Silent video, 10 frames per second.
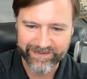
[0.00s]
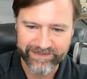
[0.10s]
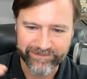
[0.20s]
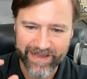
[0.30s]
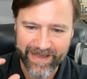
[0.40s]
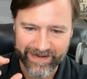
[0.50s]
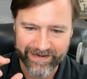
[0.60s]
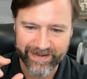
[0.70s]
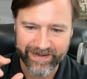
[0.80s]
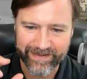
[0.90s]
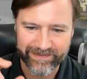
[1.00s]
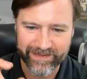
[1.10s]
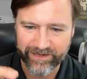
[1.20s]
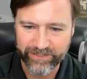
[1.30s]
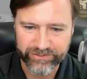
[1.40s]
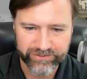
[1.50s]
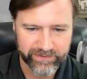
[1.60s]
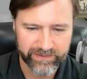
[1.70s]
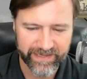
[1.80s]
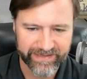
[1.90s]
Mm-hmm. You've got a large
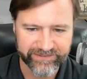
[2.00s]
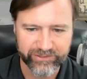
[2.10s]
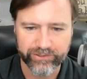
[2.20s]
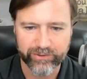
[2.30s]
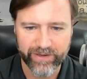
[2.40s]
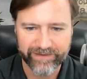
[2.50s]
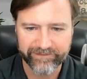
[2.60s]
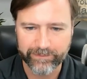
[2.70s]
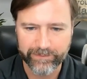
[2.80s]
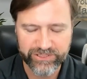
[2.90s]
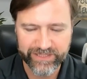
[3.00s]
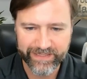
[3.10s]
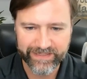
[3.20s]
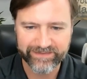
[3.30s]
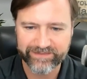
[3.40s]
laser engraving machine.